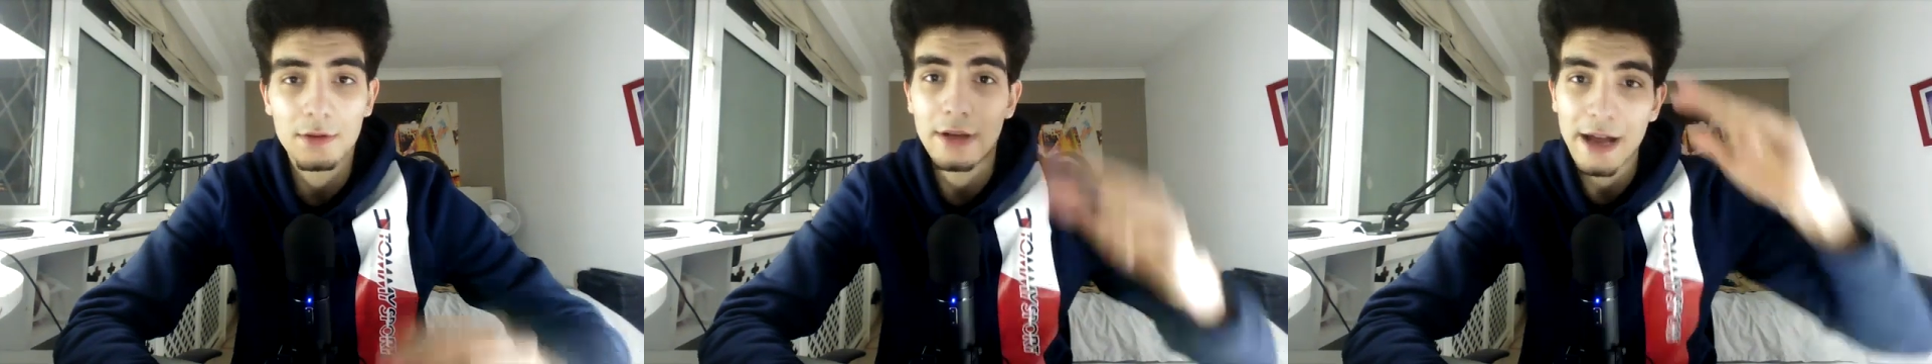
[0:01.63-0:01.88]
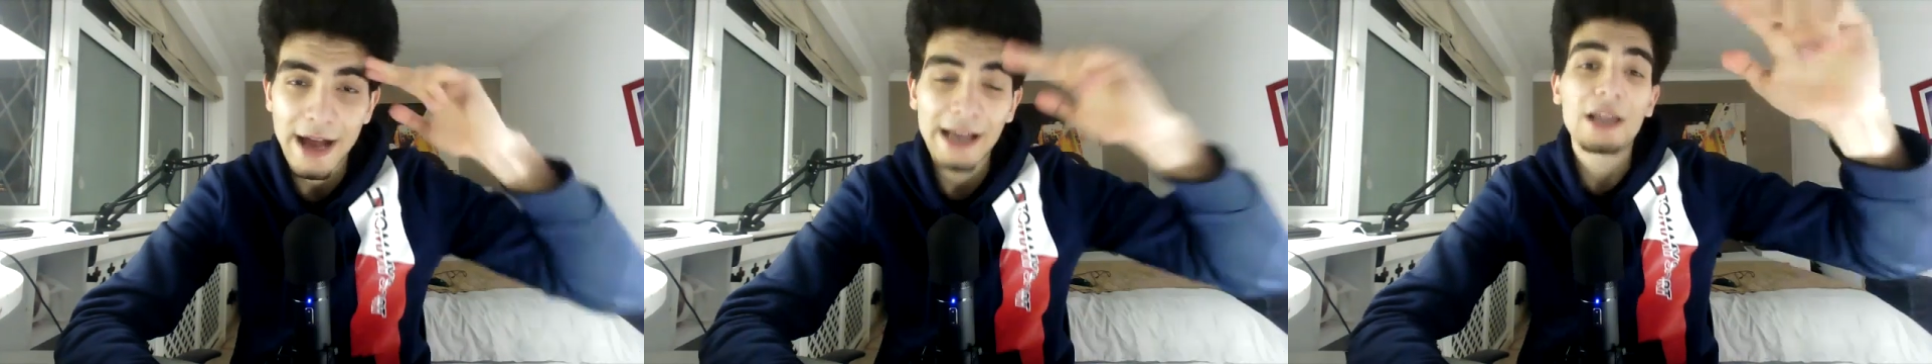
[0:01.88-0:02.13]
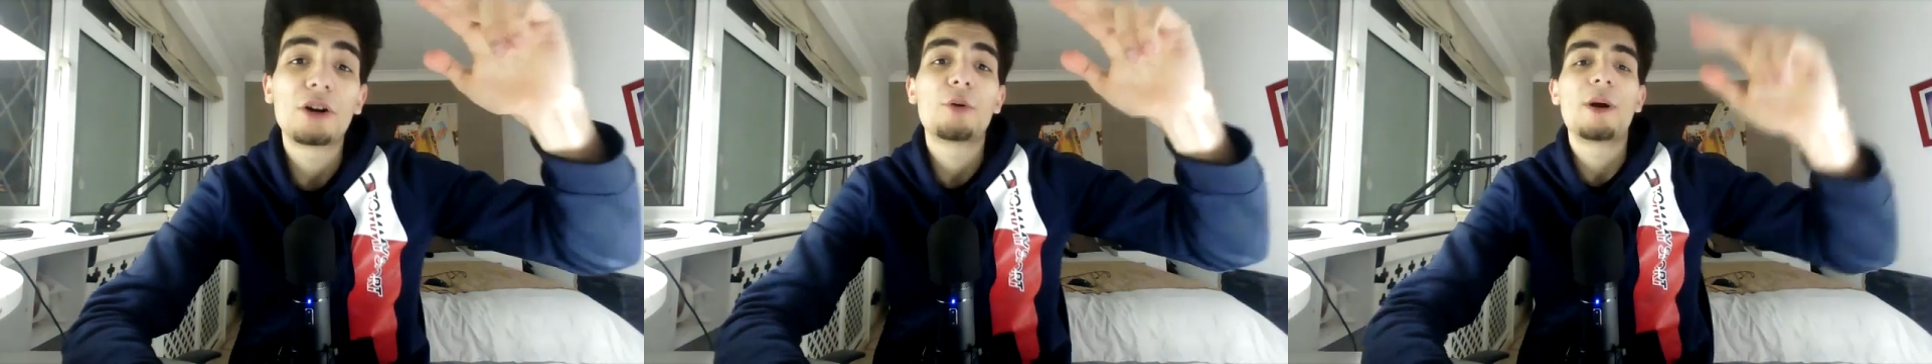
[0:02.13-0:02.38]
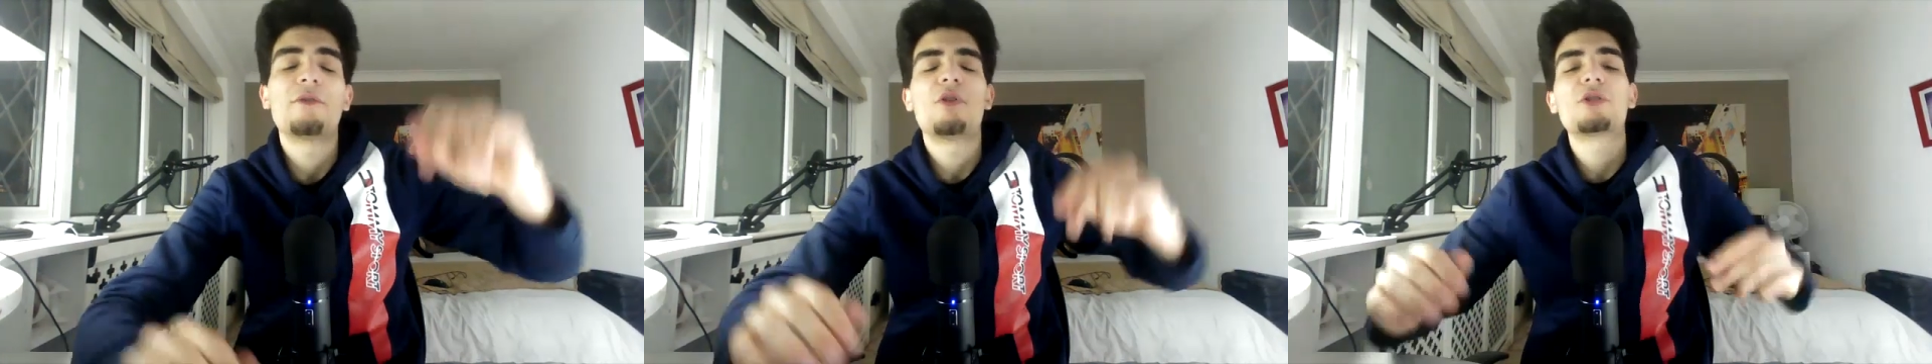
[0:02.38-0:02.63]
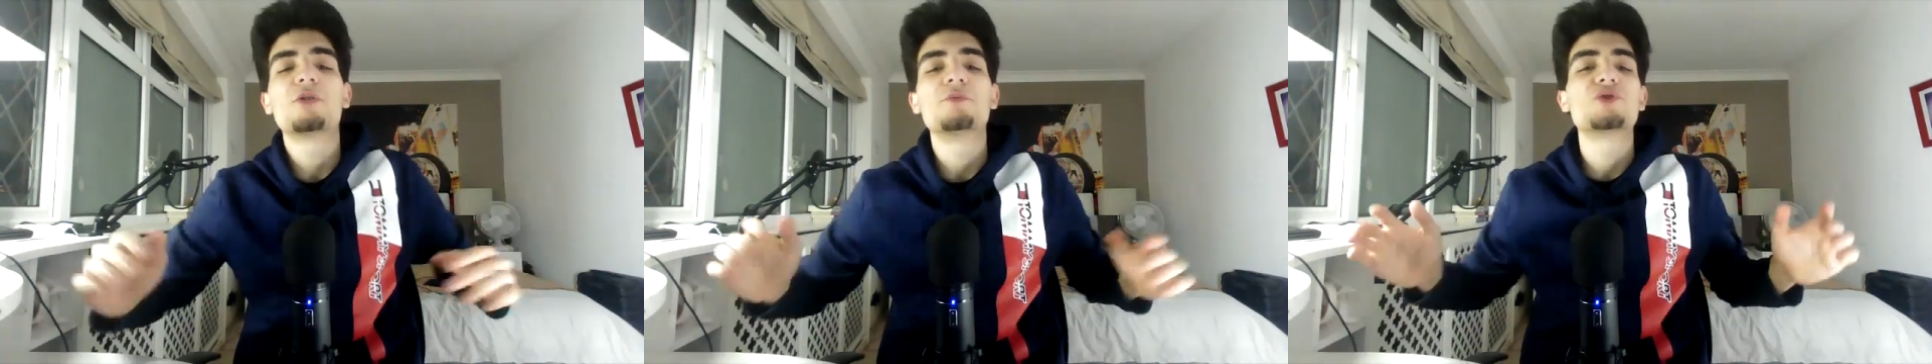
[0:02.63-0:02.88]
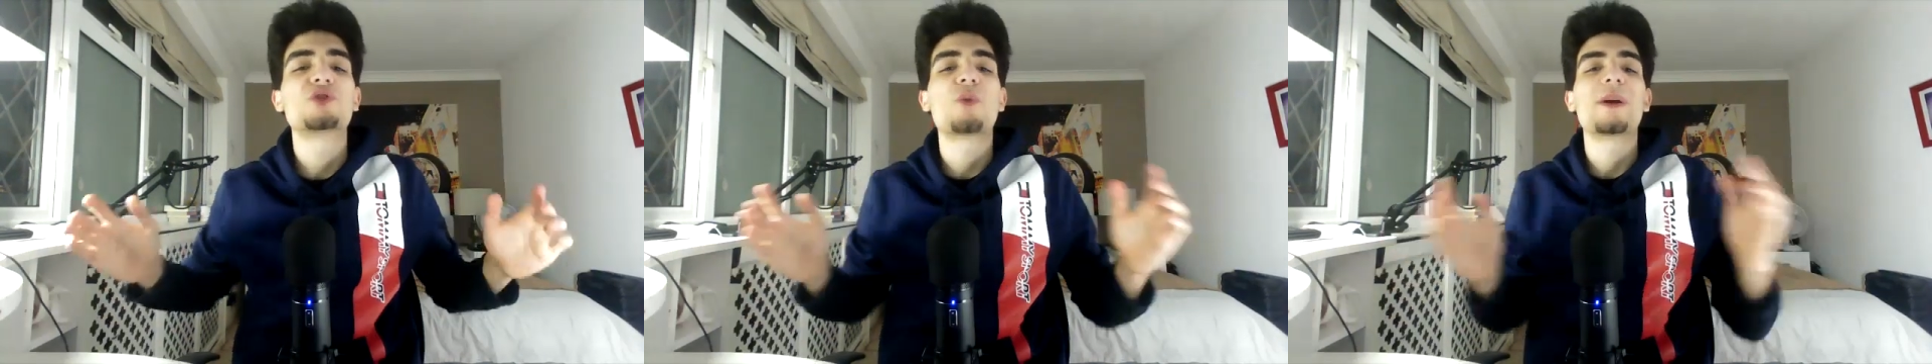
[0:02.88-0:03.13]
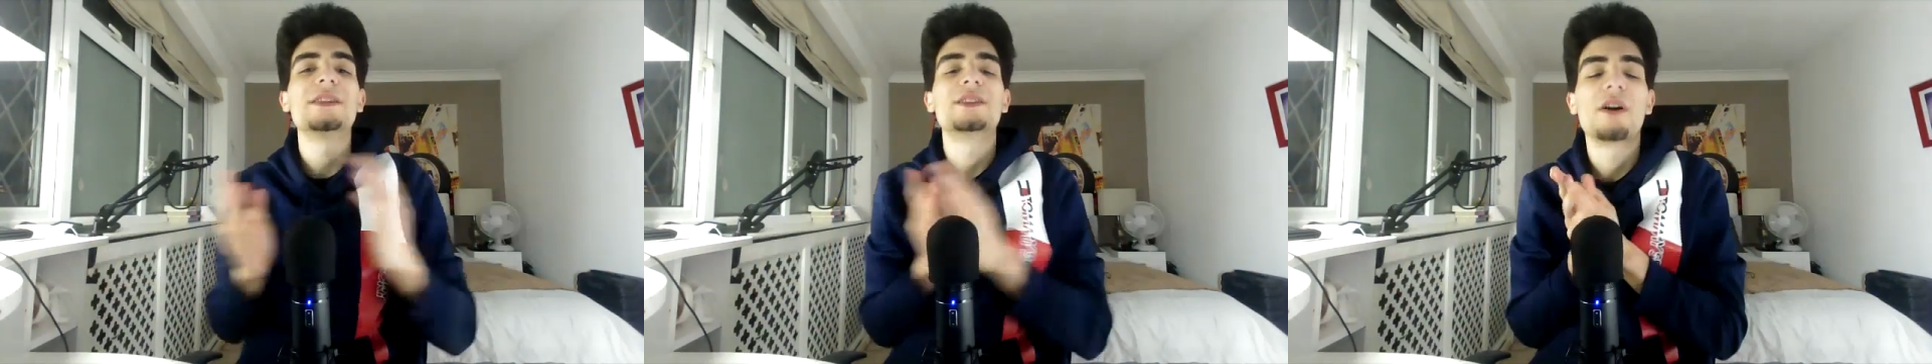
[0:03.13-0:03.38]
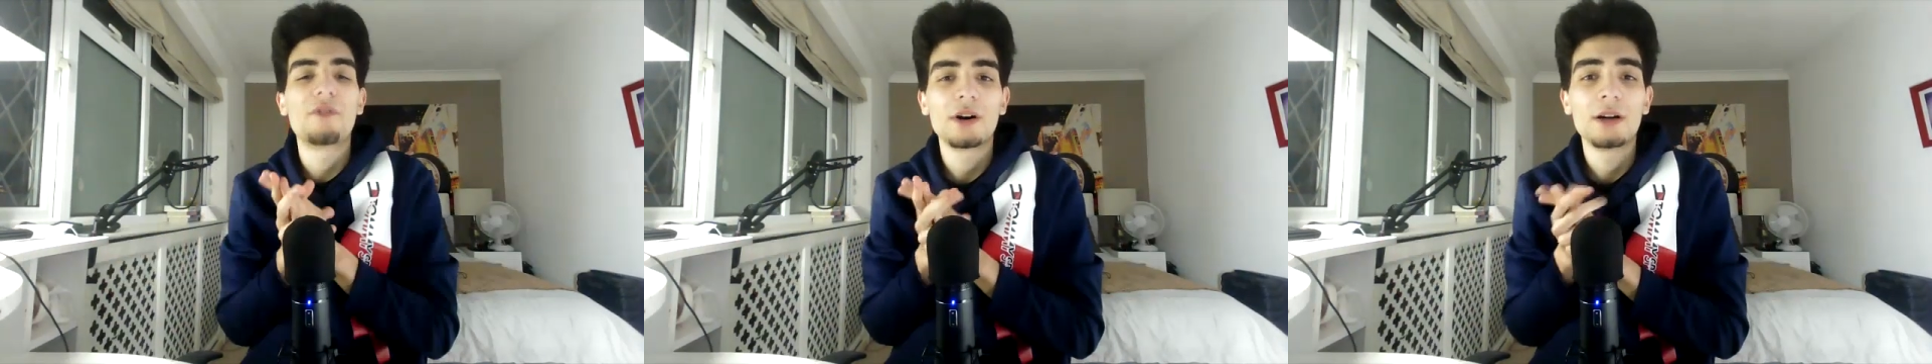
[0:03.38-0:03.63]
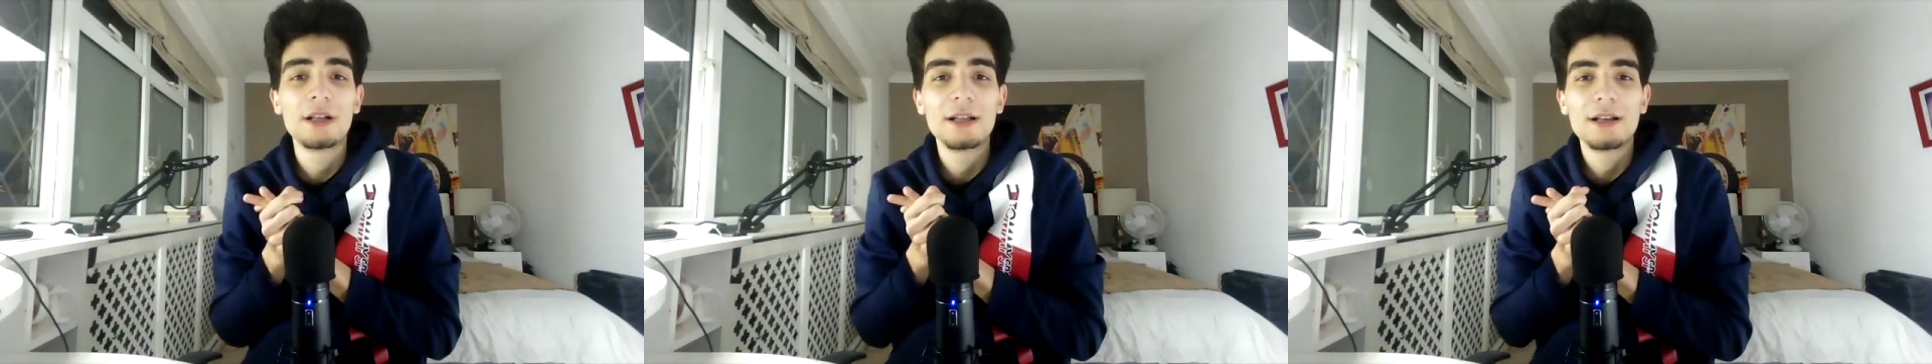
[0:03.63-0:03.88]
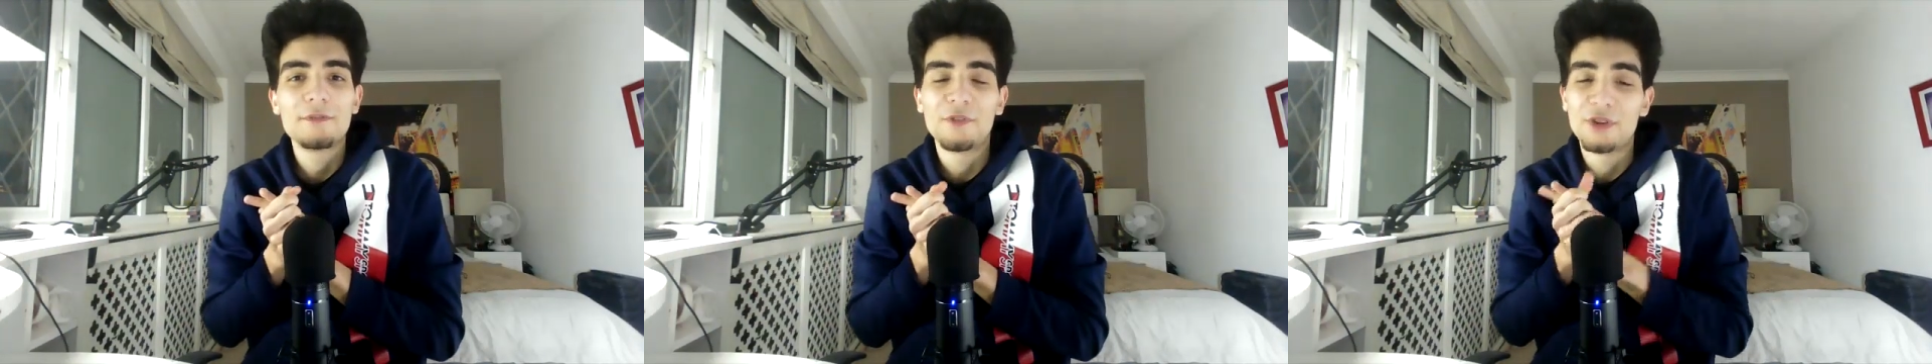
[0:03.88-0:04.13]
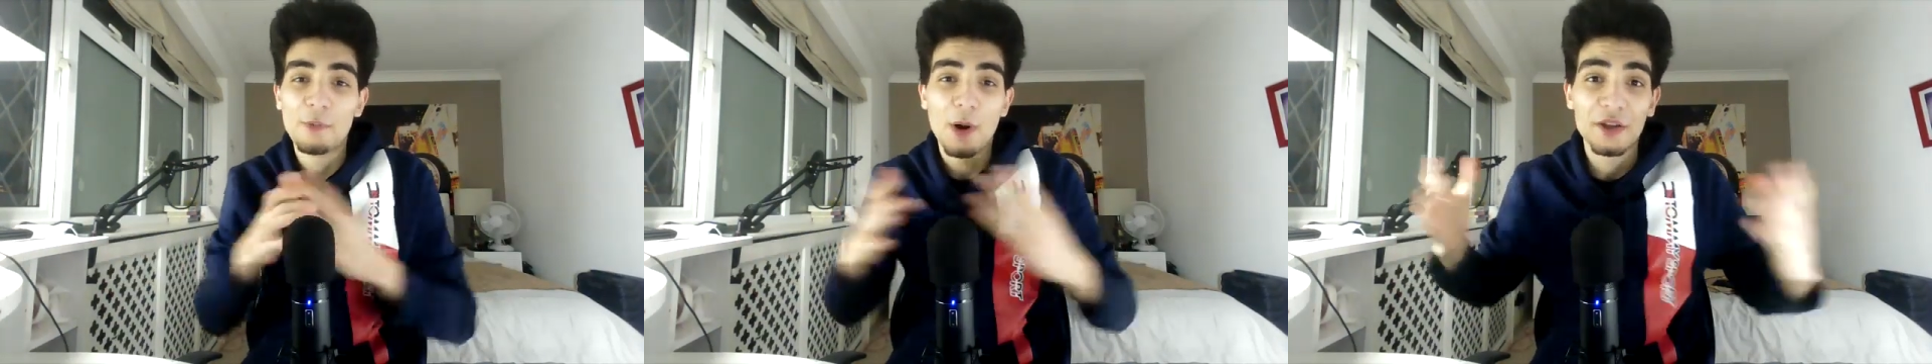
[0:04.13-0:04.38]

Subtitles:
Hello everyone, welcome to another video of mine.